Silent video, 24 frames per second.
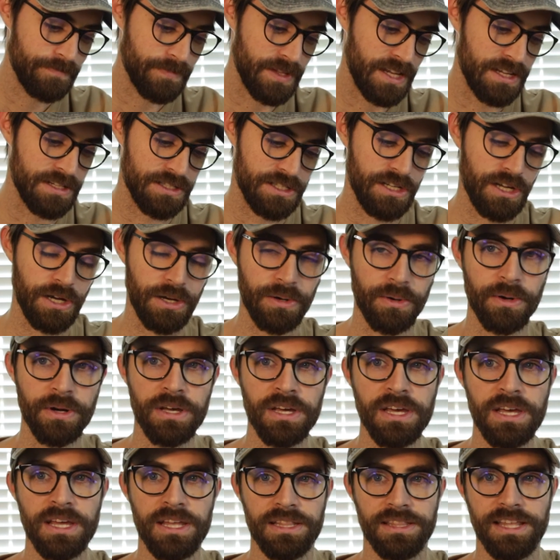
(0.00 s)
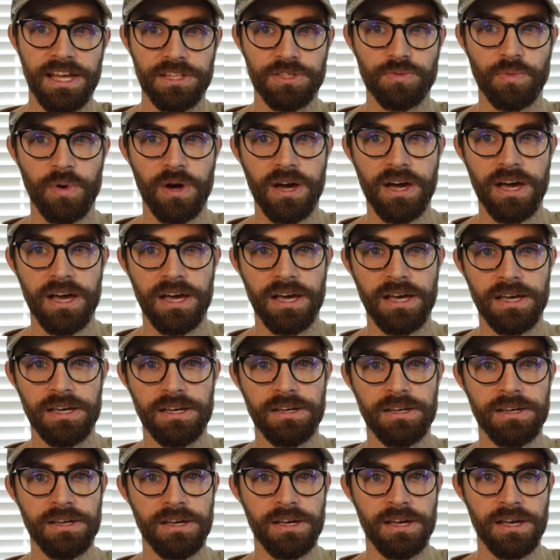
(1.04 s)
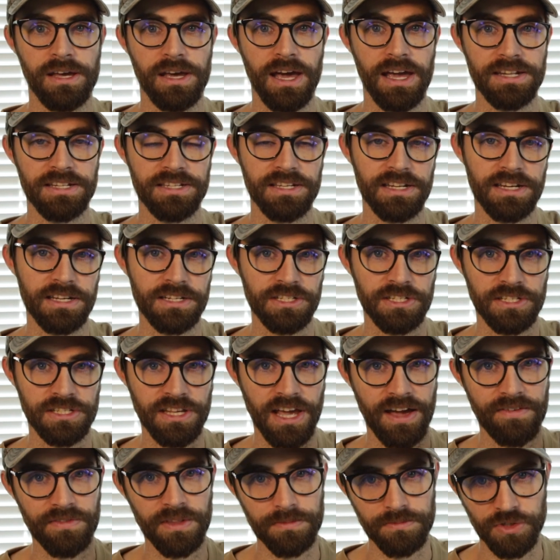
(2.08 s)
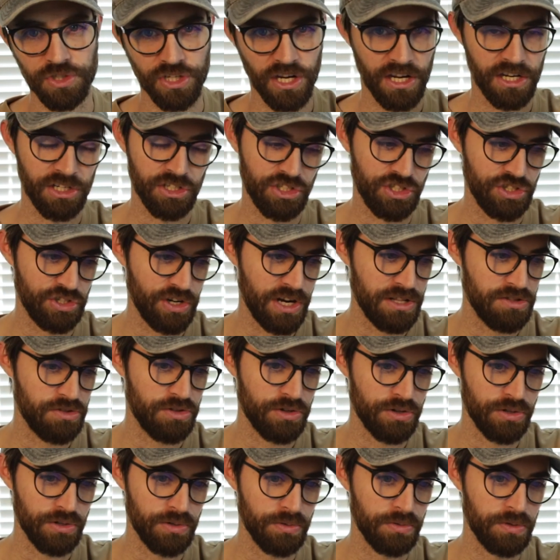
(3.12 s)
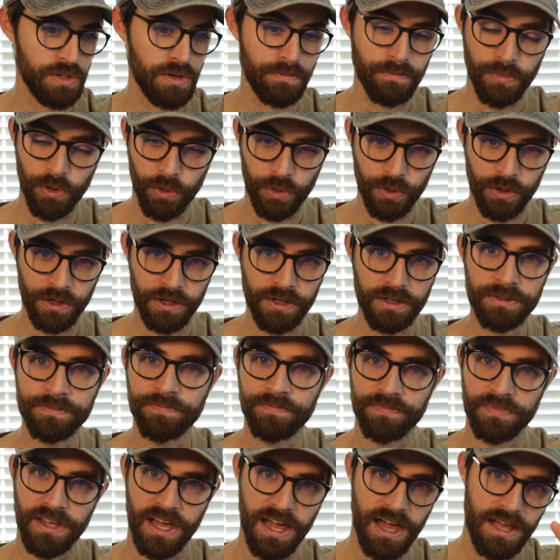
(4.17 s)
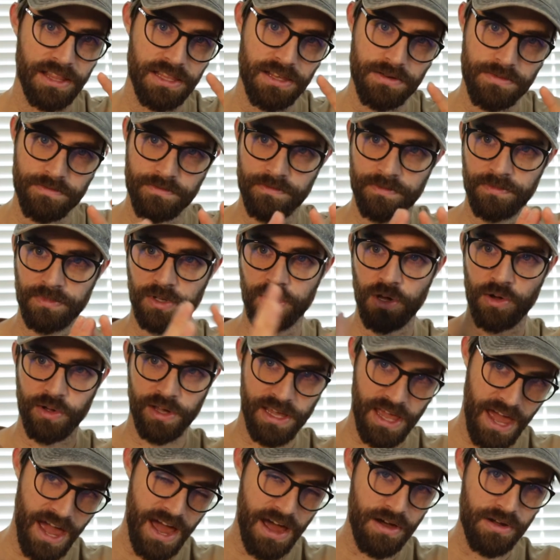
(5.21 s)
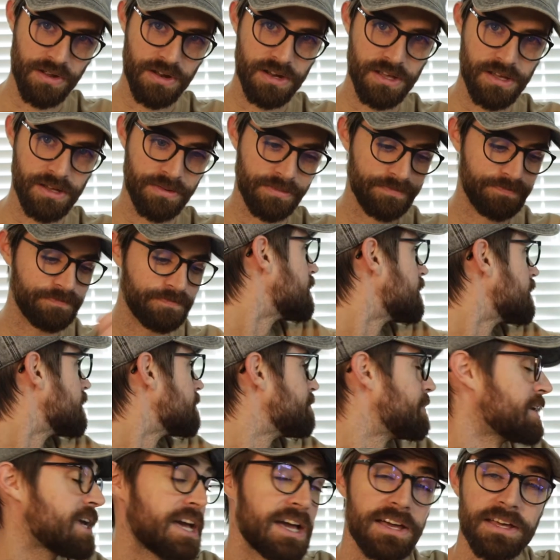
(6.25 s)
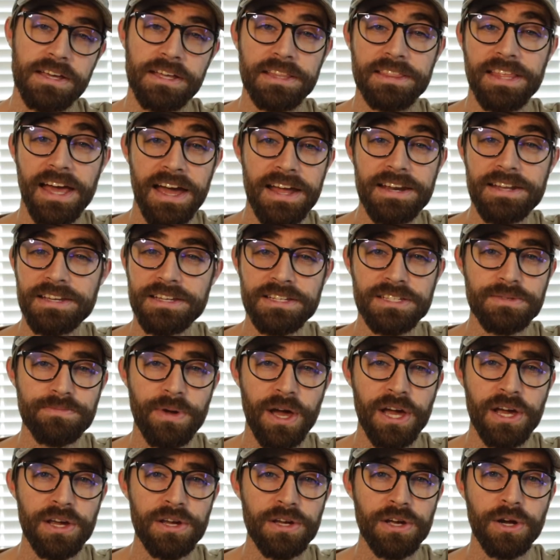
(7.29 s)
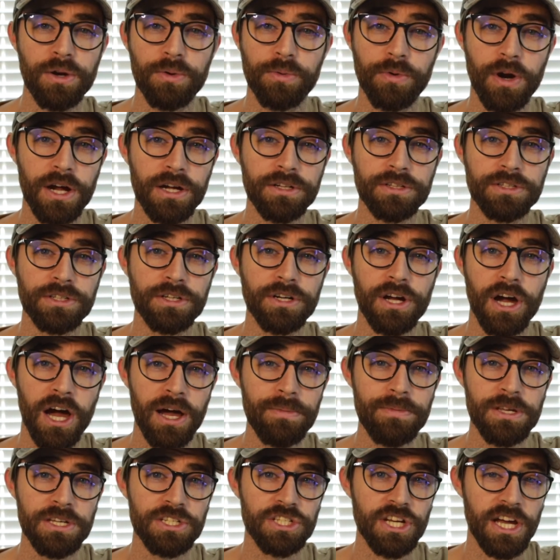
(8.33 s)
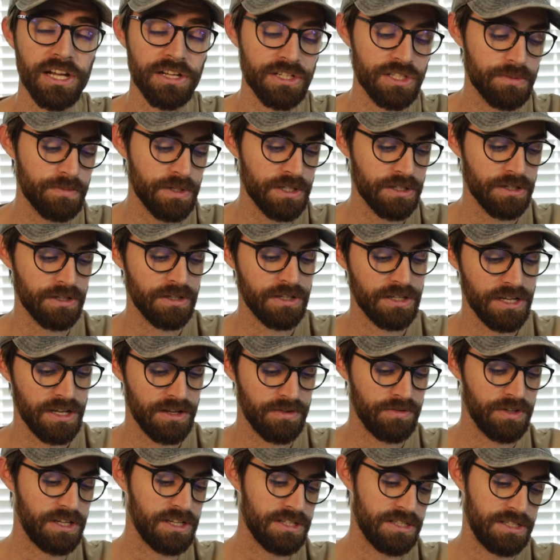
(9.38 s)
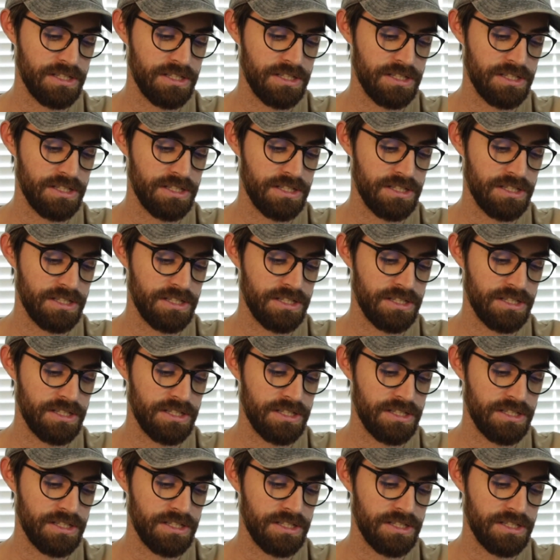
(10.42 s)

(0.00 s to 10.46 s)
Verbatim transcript: And so that's why I didn't just have them shining straight through the board I had them going out. But yeah, that is my Rockler Hobby Challenge build, and we can